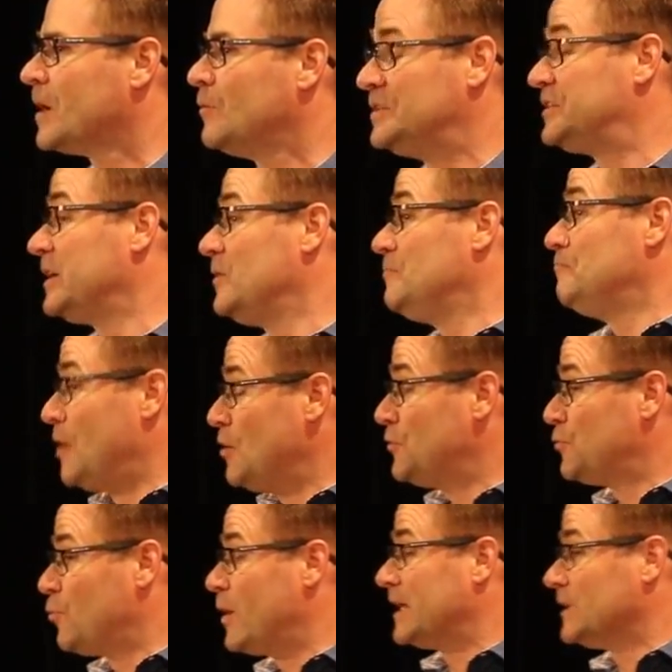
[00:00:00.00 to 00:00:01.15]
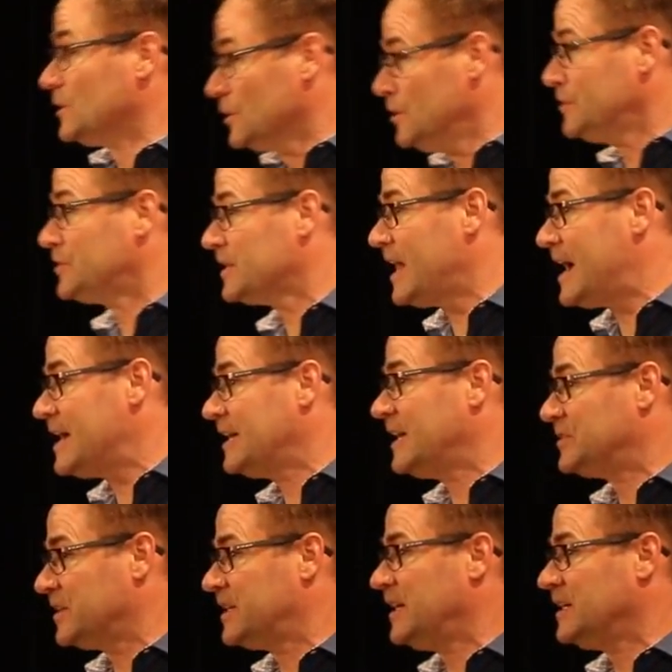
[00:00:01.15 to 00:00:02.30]
We see both what it looks like
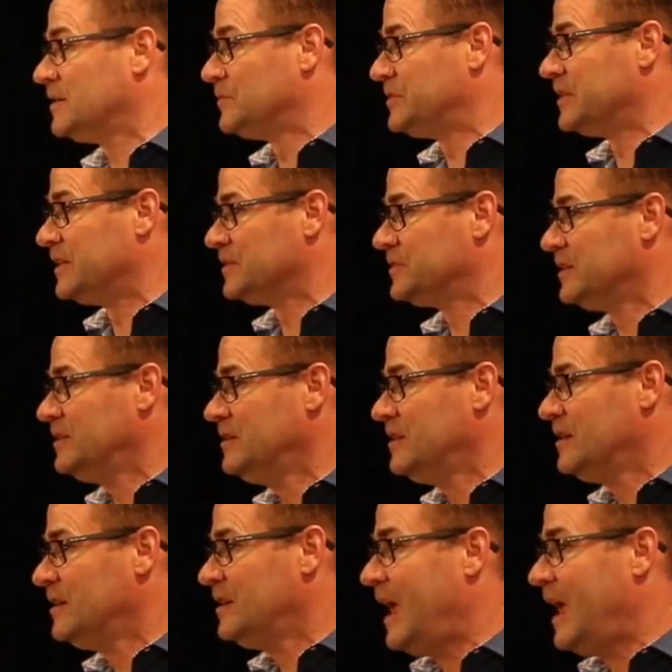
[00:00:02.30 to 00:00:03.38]
as a kingdom citizen